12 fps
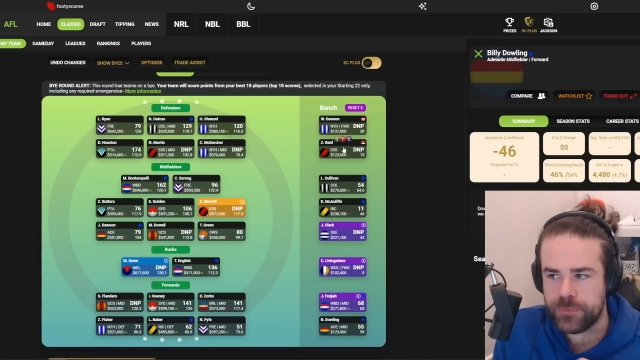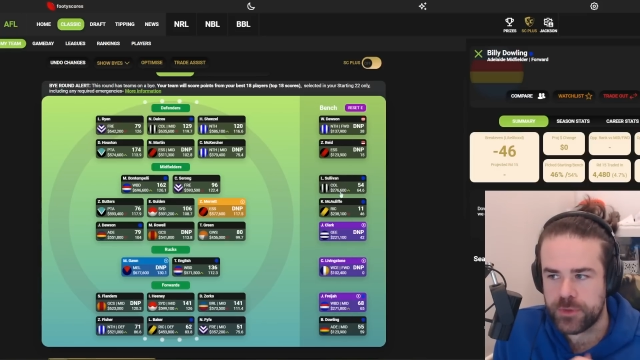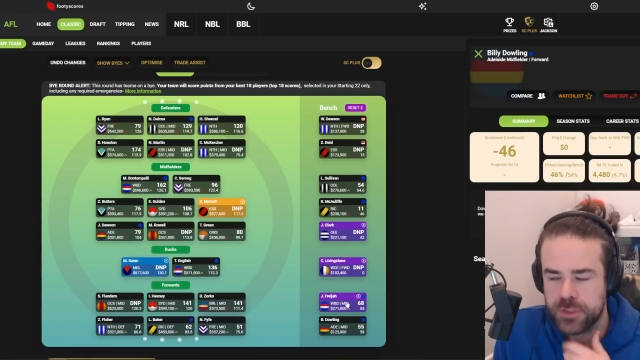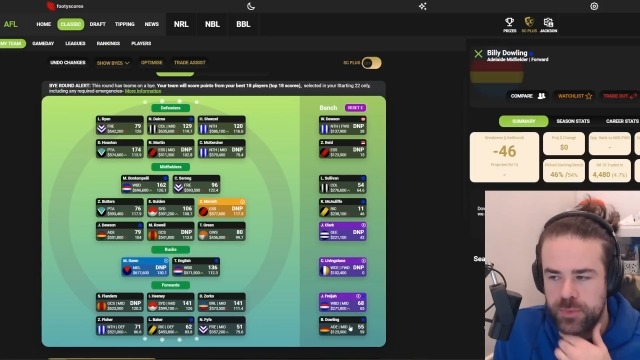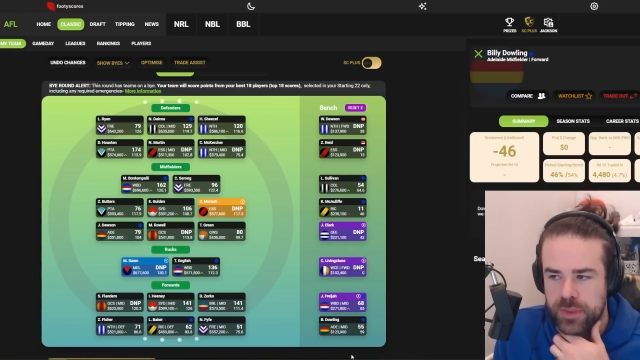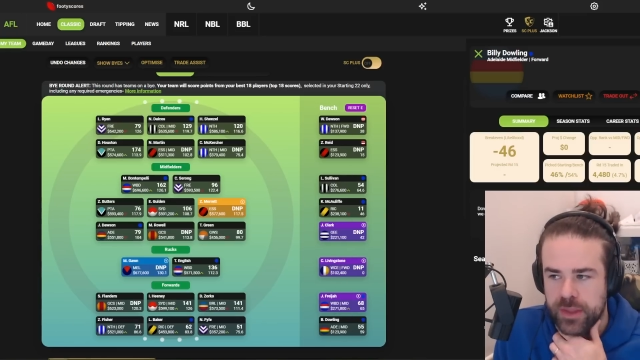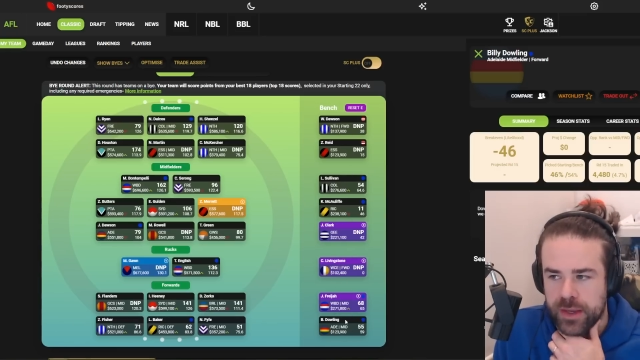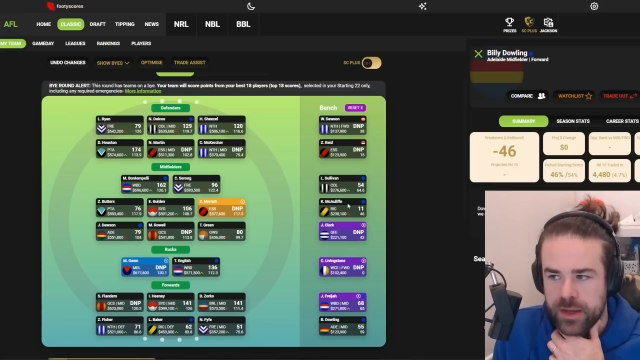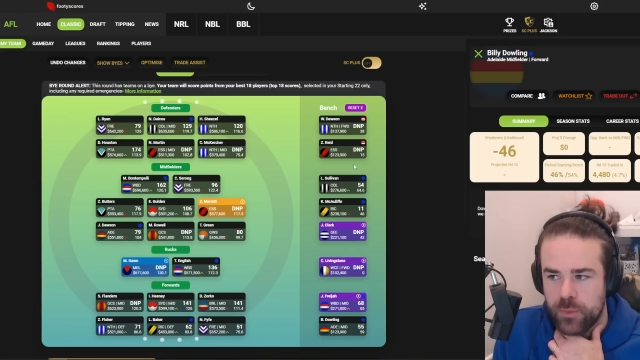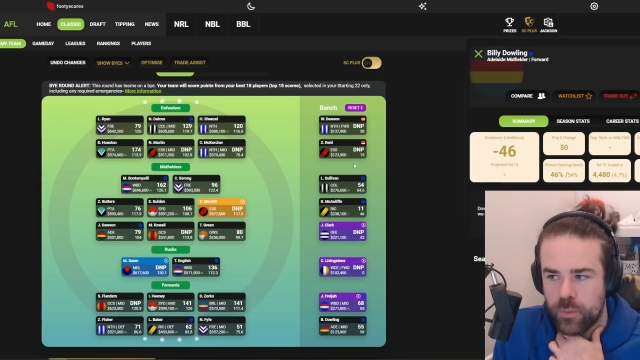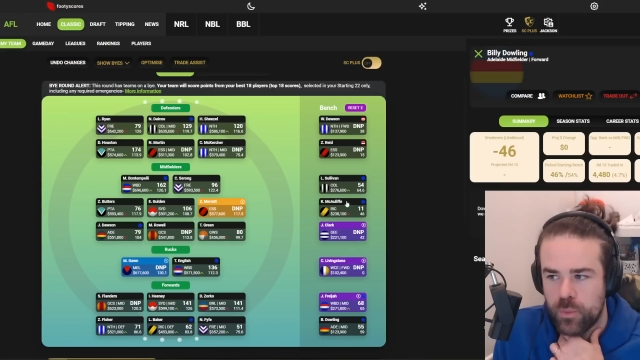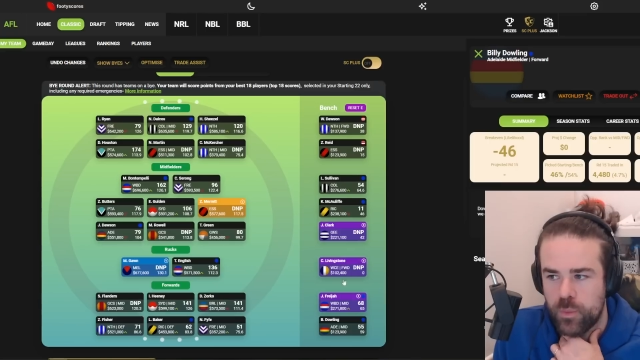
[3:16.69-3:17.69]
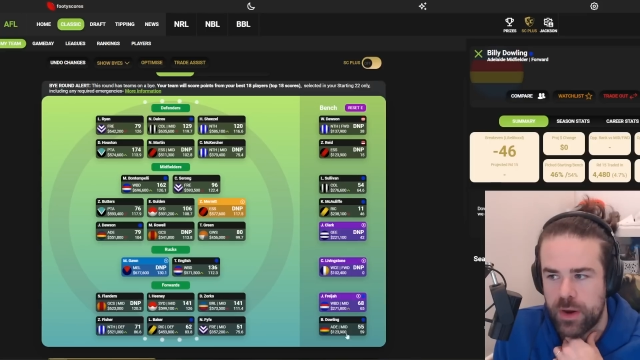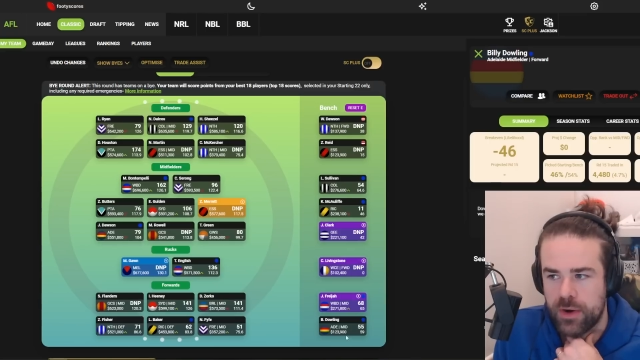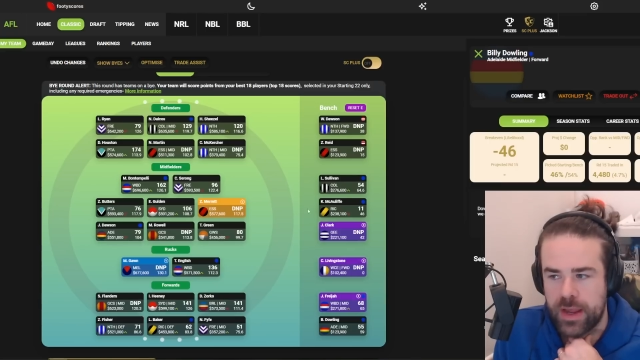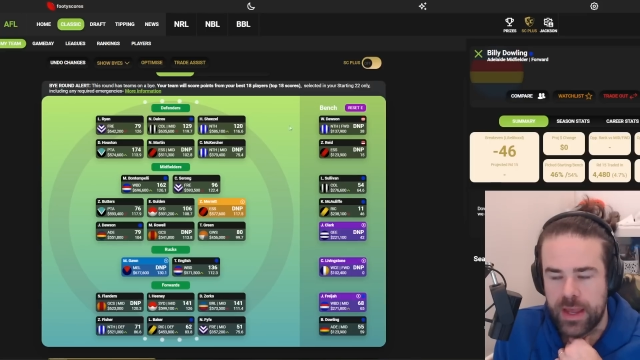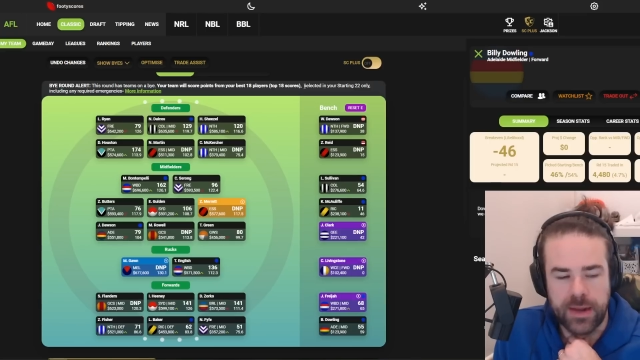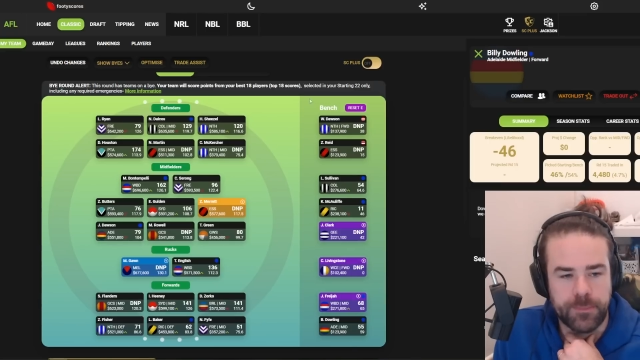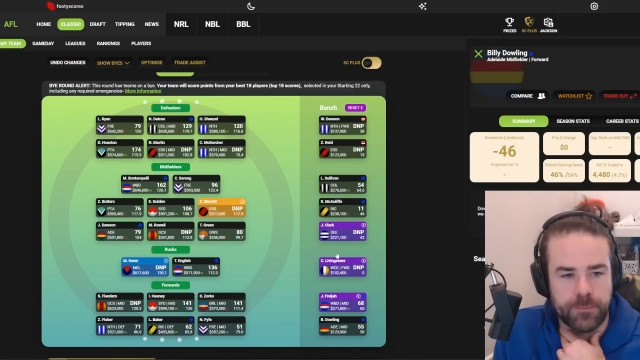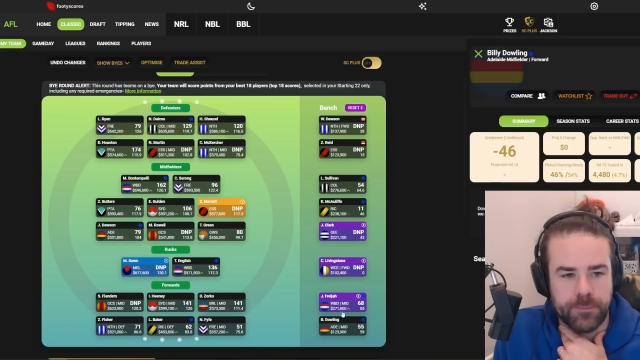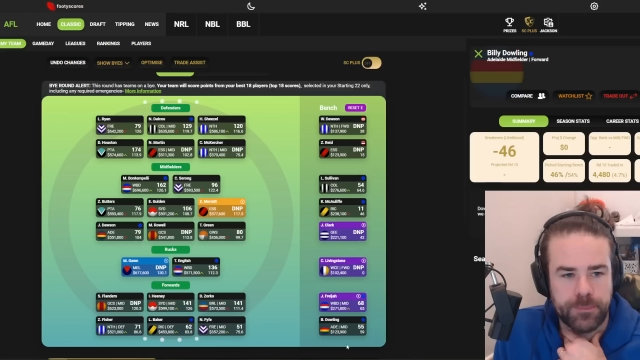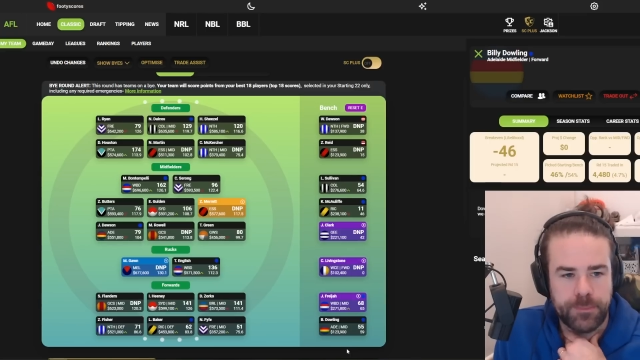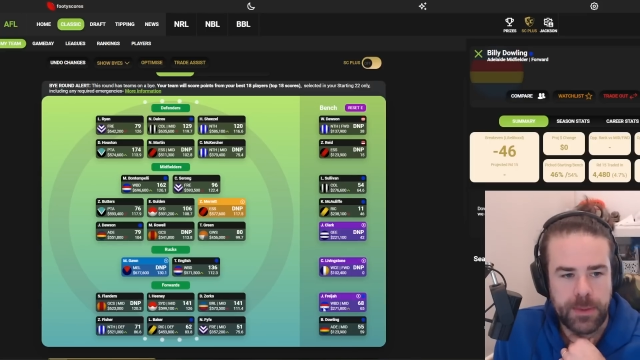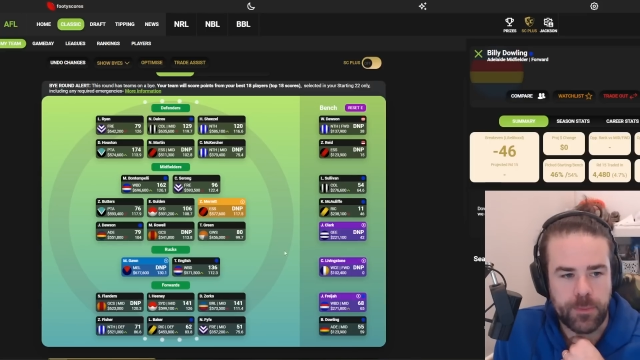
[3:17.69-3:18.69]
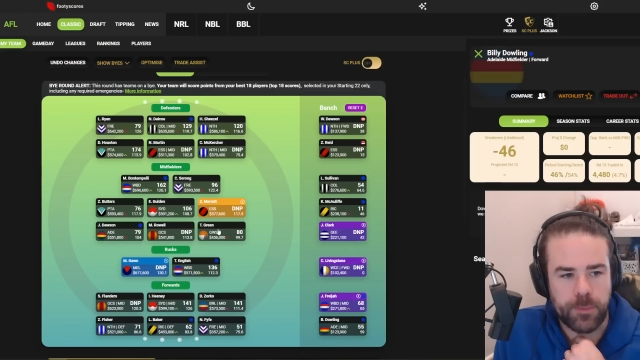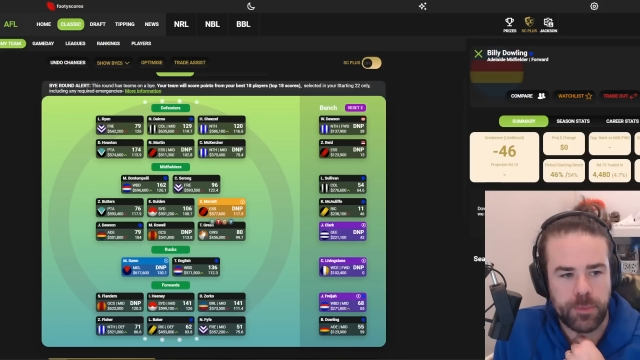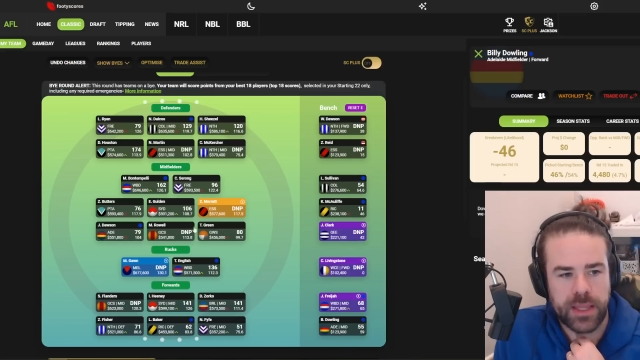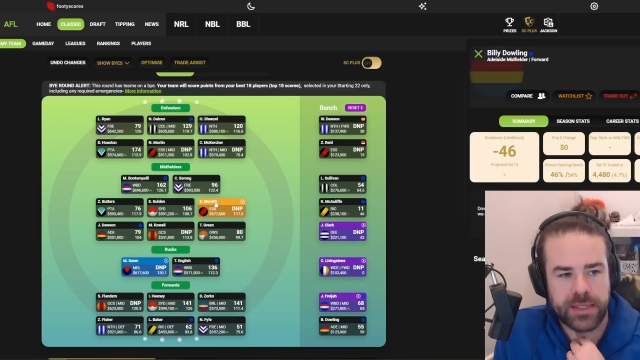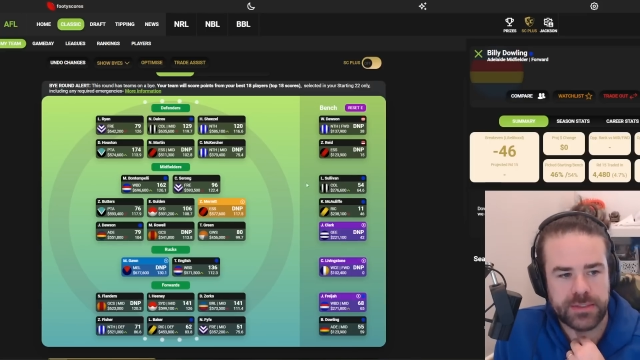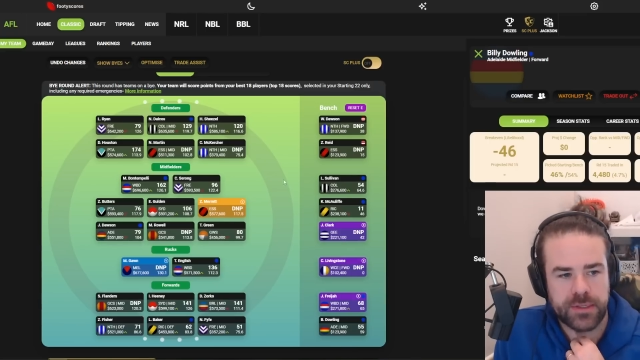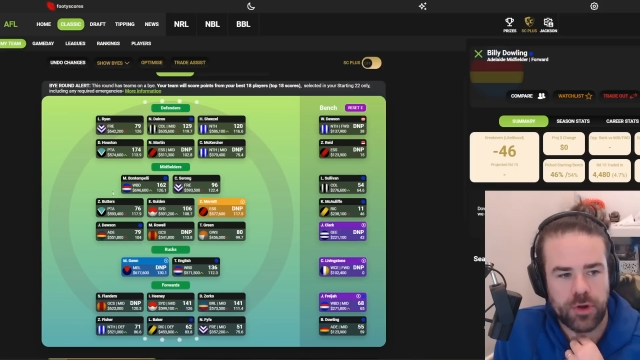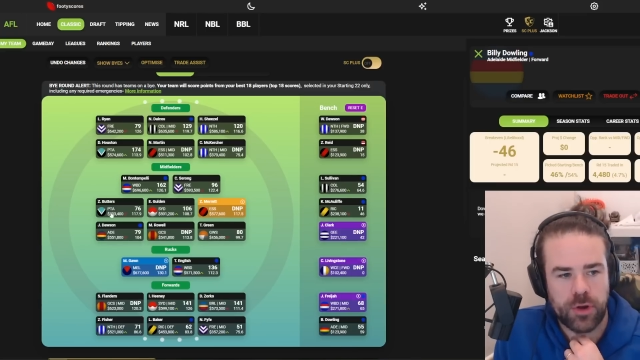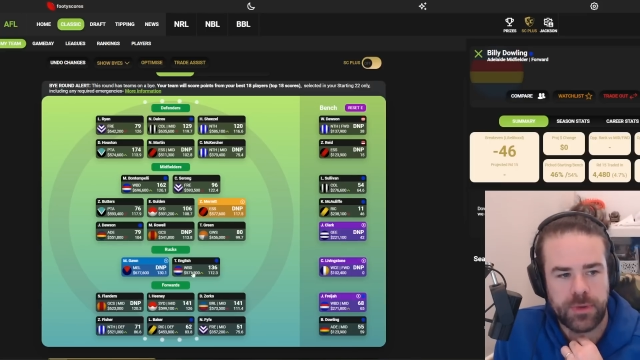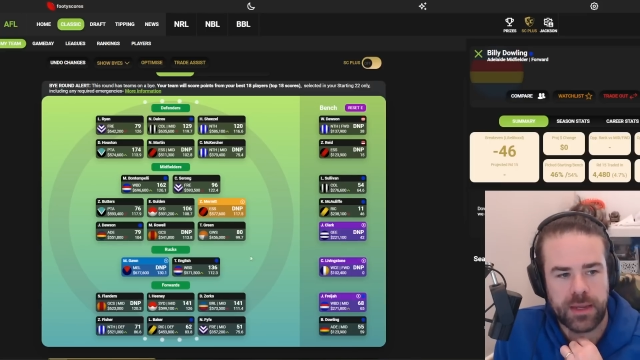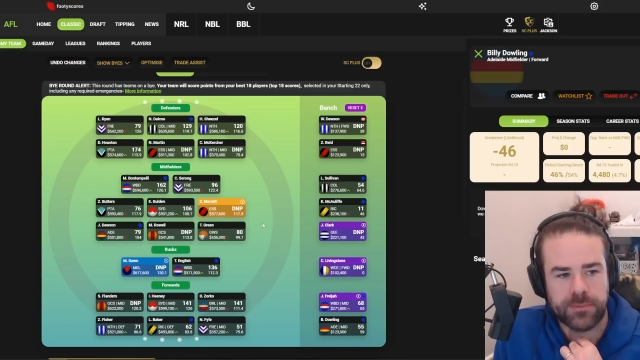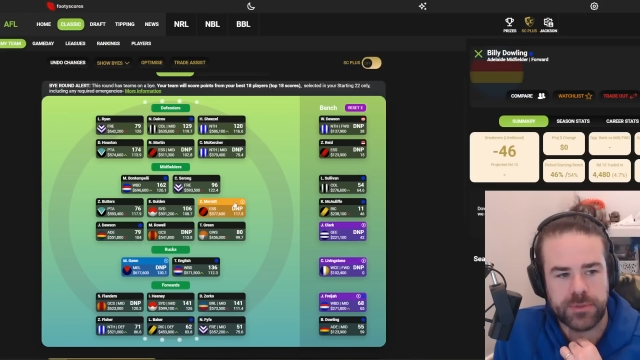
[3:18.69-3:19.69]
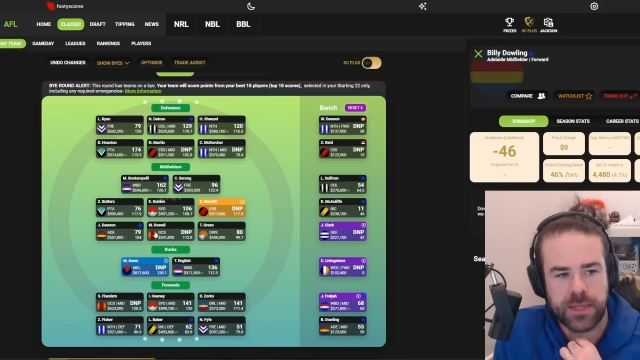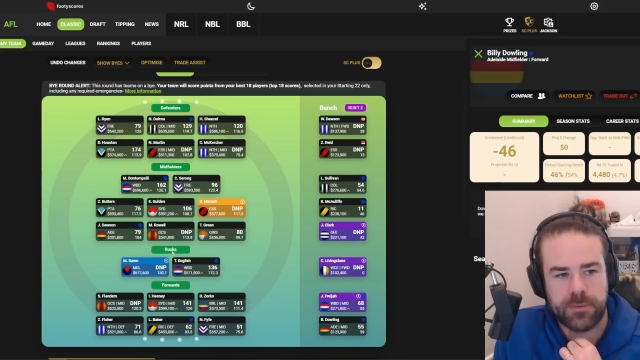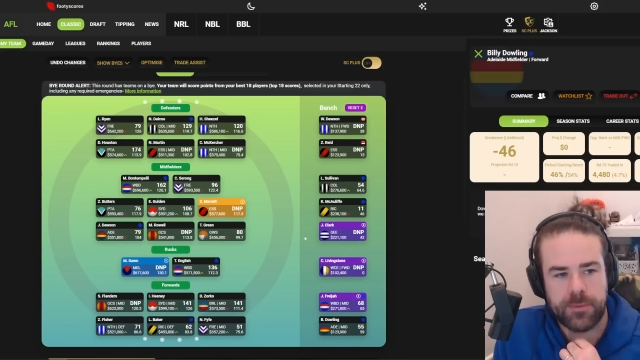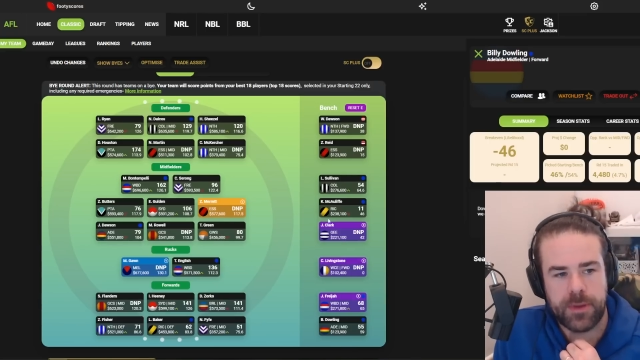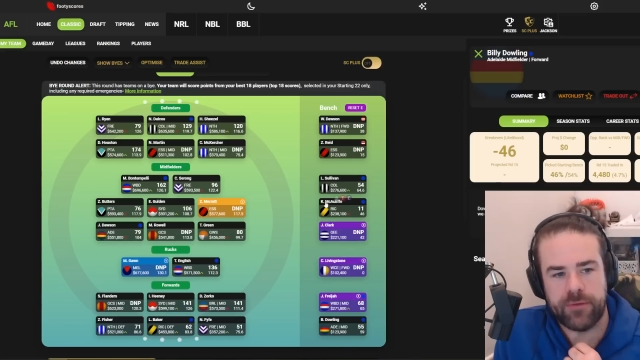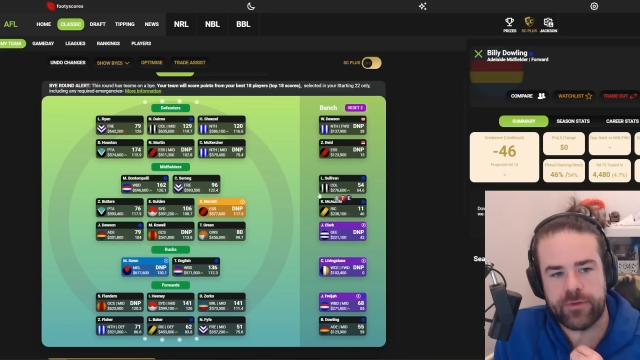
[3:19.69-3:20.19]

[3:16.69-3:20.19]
just with like where I had people placed and opening up DPP.